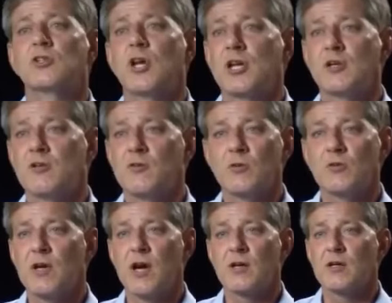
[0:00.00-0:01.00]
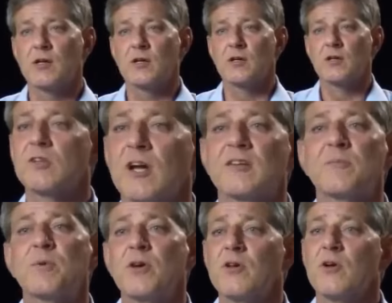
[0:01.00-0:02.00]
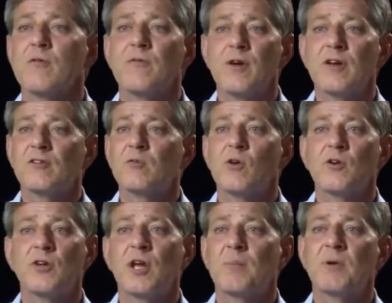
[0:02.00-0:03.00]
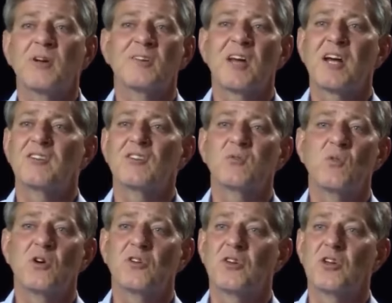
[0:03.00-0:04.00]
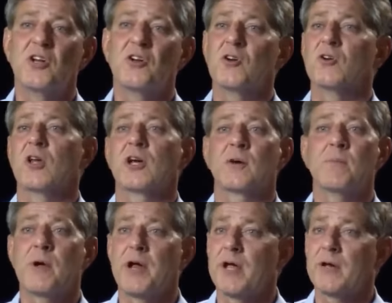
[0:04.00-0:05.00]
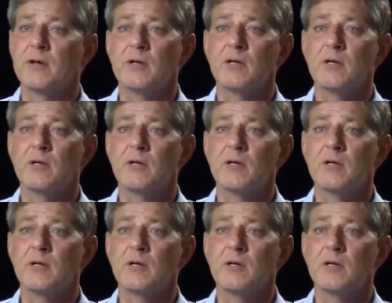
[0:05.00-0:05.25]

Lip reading: shake the truth out of her. I spit in her face one day because I just wanted to hit her like a man.